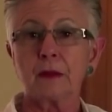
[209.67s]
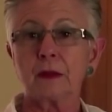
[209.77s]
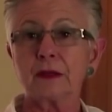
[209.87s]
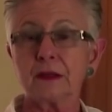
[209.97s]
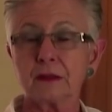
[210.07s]
The
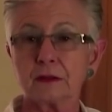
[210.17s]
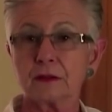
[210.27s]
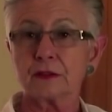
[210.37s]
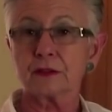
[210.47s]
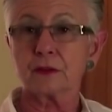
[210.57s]

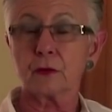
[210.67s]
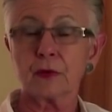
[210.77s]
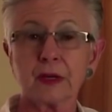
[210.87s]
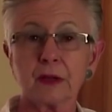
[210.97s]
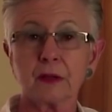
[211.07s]
anaesthetists are
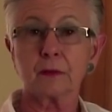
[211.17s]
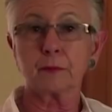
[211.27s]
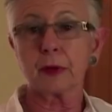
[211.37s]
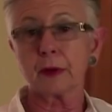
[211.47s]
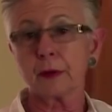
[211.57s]
ready, the
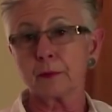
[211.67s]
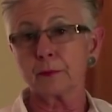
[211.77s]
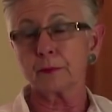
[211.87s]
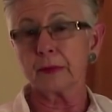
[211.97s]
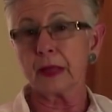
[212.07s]
uh,
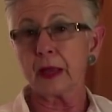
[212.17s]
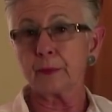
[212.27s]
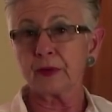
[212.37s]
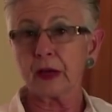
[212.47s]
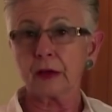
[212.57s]

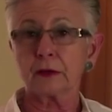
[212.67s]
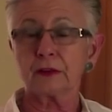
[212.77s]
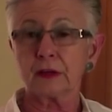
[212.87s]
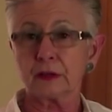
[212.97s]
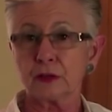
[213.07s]
lab
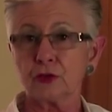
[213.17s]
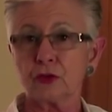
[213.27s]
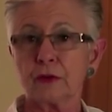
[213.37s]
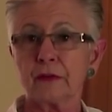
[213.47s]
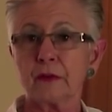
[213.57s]
tech
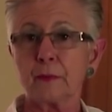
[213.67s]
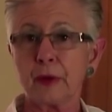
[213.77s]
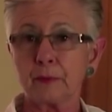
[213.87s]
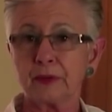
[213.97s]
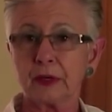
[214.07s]
technicians, the
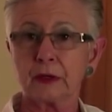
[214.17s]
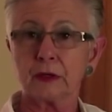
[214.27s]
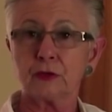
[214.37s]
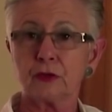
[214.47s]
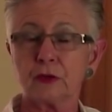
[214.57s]
pump
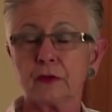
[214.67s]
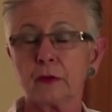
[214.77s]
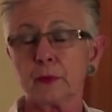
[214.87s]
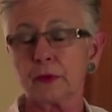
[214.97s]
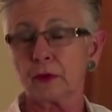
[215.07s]
technicians,
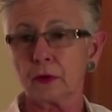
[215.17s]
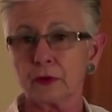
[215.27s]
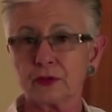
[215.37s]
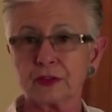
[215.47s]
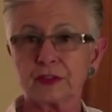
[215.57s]
the
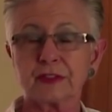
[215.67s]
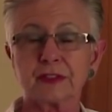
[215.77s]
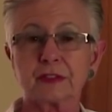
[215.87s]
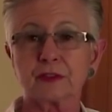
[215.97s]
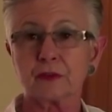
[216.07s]

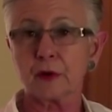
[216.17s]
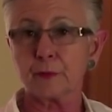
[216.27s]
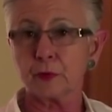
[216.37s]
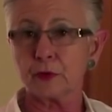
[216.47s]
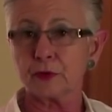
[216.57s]
pathologists, the
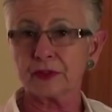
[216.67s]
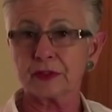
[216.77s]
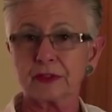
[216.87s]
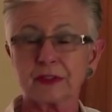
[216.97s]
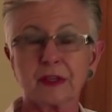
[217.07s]
scrub
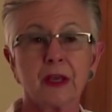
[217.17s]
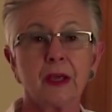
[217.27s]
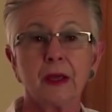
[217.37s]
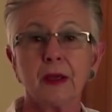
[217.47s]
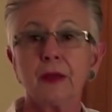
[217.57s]
nurses,
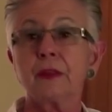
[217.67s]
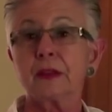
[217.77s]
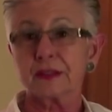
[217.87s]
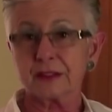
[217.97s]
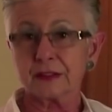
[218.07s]

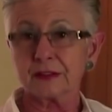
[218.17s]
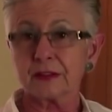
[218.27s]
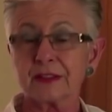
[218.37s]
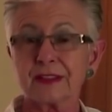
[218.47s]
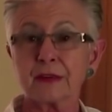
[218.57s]
the
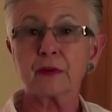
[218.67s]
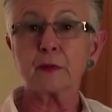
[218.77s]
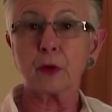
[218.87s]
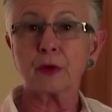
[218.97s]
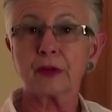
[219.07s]
assistants,
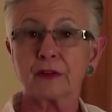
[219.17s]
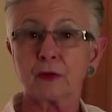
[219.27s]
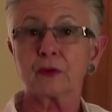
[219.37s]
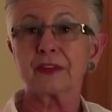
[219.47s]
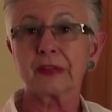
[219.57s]
everybody
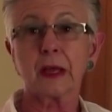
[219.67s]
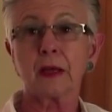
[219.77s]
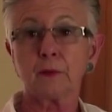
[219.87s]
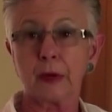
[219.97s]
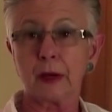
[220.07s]
is on
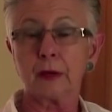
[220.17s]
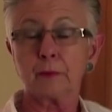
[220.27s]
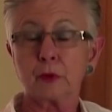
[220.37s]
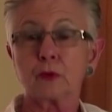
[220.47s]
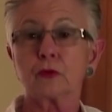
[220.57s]
standby
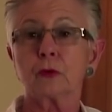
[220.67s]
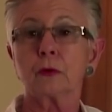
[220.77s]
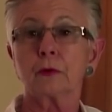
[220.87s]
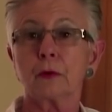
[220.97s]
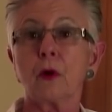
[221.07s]
because
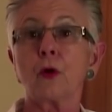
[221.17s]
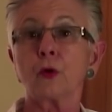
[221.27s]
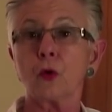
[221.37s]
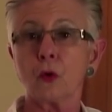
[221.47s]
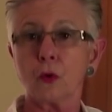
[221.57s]
you're
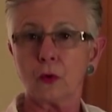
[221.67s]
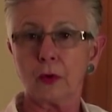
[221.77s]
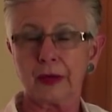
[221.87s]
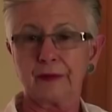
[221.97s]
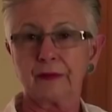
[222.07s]
on
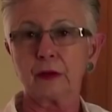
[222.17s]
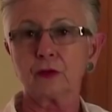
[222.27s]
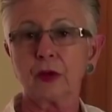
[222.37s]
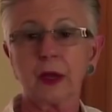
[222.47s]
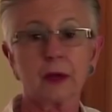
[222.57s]
call as
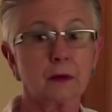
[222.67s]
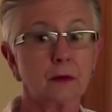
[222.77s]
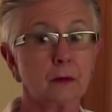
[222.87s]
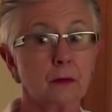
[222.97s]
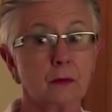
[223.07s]
such, and
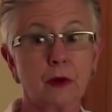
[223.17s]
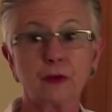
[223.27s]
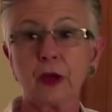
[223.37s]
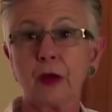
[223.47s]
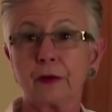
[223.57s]
you
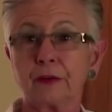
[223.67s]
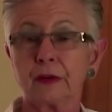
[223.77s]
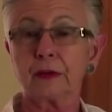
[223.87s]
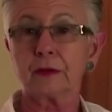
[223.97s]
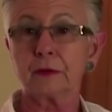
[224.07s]
rush out
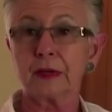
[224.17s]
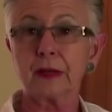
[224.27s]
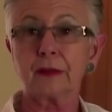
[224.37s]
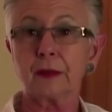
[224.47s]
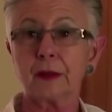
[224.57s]
and you
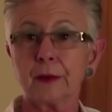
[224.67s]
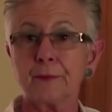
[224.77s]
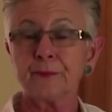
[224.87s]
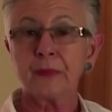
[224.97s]
get there